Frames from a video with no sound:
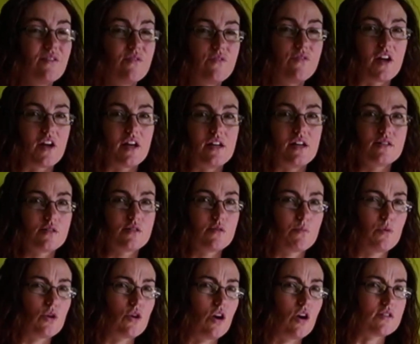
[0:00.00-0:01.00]
fairly
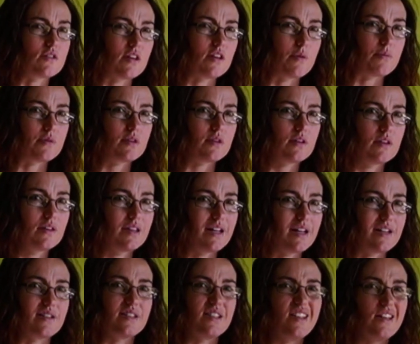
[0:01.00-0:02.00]
simple concept that
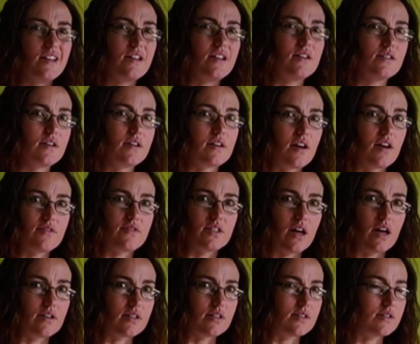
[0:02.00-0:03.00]
is easy enough to
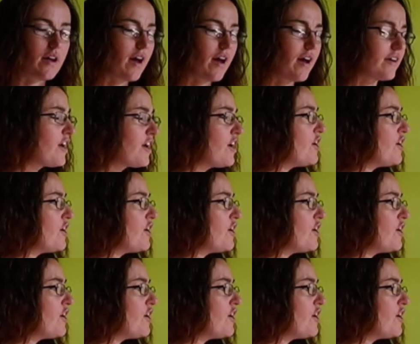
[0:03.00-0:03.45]
understand.